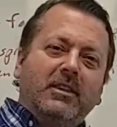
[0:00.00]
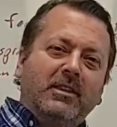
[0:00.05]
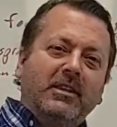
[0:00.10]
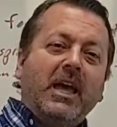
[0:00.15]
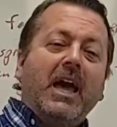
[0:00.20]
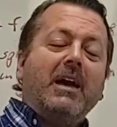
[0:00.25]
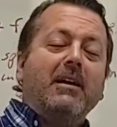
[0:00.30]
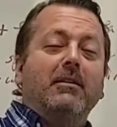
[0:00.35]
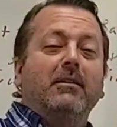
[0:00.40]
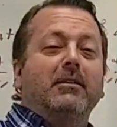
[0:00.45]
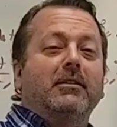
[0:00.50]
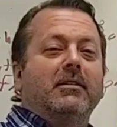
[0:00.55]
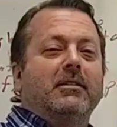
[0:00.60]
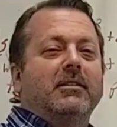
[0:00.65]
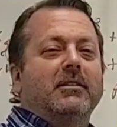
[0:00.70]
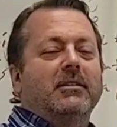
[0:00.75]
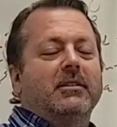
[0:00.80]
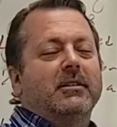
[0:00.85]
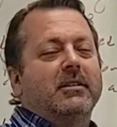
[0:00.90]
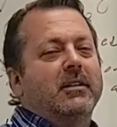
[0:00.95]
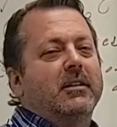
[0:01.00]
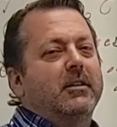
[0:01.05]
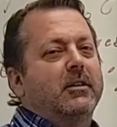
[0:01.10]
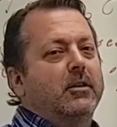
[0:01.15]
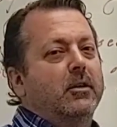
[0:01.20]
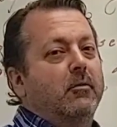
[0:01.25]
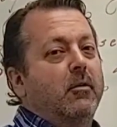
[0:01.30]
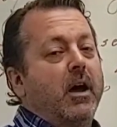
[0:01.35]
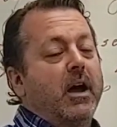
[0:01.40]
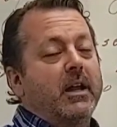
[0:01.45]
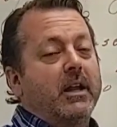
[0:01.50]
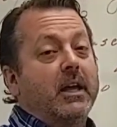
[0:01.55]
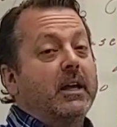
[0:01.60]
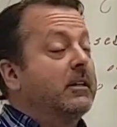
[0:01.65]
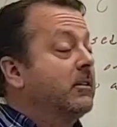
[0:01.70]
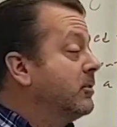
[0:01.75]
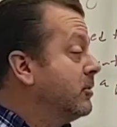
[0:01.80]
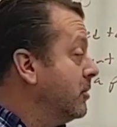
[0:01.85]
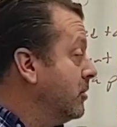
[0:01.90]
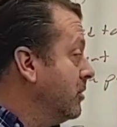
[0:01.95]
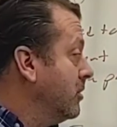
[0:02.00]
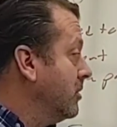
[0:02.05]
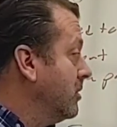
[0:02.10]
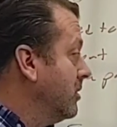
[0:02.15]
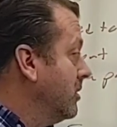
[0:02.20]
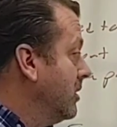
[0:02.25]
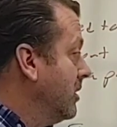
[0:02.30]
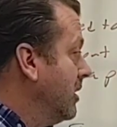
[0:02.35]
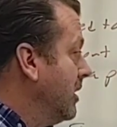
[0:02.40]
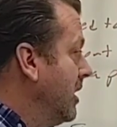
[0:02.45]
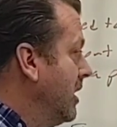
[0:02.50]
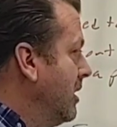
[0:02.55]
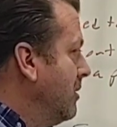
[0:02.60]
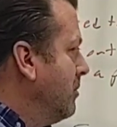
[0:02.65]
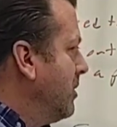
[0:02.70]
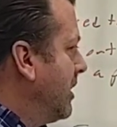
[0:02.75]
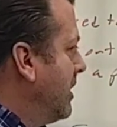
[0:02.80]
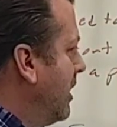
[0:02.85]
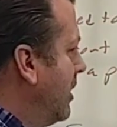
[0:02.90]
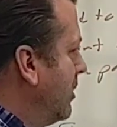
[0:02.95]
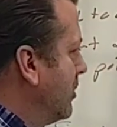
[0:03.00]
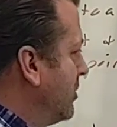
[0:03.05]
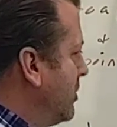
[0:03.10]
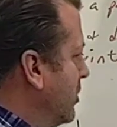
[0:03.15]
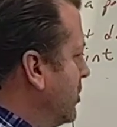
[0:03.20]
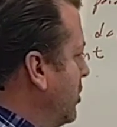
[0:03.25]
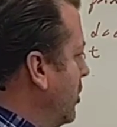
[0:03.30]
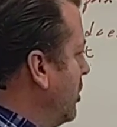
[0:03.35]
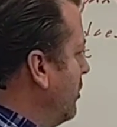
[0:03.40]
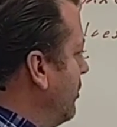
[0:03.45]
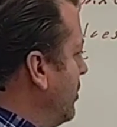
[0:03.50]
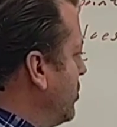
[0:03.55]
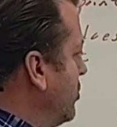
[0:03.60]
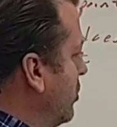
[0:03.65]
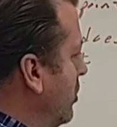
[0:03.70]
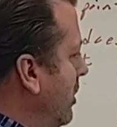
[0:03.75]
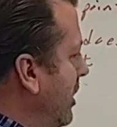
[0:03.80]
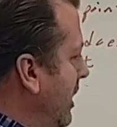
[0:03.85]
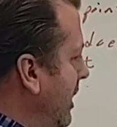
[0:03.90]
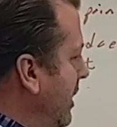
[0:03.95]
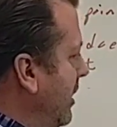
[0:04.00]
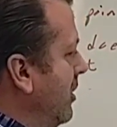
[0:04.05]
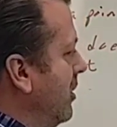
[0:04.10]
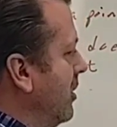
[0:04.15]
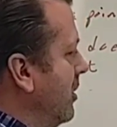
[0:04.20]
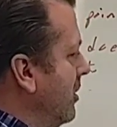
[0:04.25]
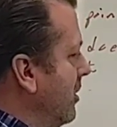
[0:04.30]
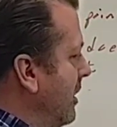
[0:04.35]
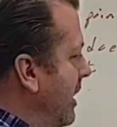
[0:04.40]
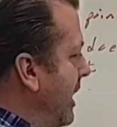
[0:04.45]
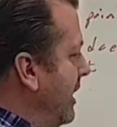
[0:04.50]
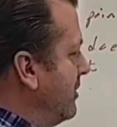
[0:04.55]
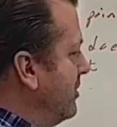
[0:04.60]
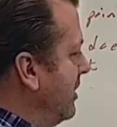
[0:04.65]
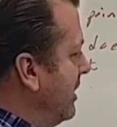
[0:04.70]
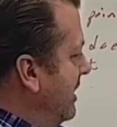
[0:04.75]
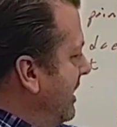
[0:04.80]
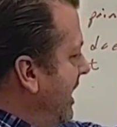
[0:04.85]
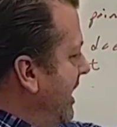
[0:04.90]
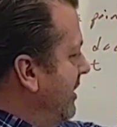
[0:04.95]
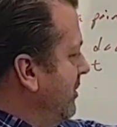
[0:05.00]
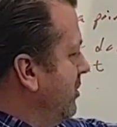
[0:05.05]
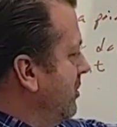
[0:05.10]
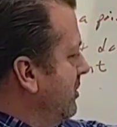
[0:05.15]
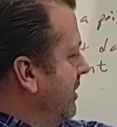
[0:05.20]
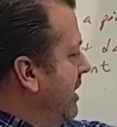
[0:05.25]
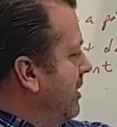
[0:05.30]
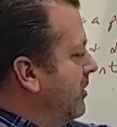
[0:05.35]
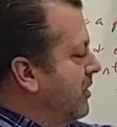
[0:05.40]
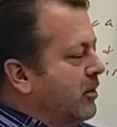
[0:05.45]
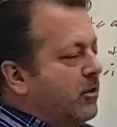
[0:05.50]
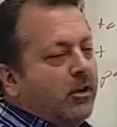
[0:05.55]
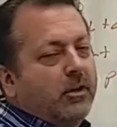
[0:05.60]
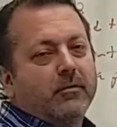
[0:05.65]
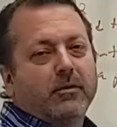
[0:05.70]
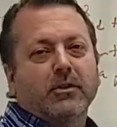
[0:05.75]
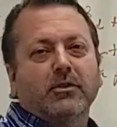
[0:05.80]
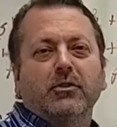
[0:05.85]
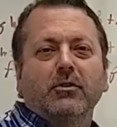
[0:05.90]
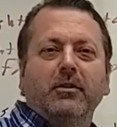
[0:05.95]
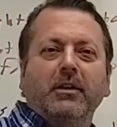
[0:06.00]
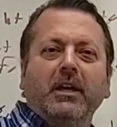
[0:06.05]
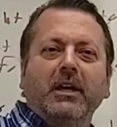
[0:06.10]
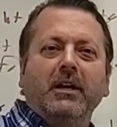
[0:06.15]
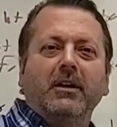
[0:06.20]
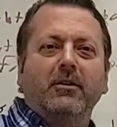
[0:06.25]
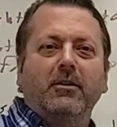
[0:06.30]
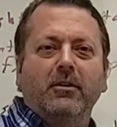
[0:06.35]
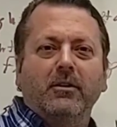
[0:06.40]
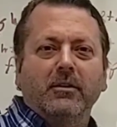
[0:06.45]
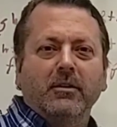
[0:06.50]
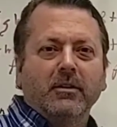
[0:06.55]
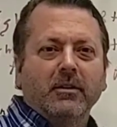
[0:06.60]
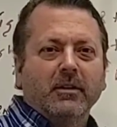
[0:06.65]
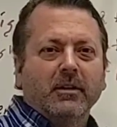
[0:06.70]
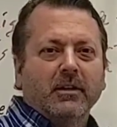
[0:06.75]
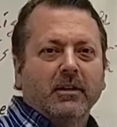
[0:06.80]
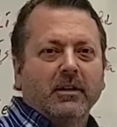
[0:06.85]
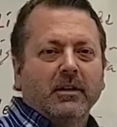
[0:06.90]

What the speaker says: That's the right answer. Because the curvature here actually cancels out the curvature there.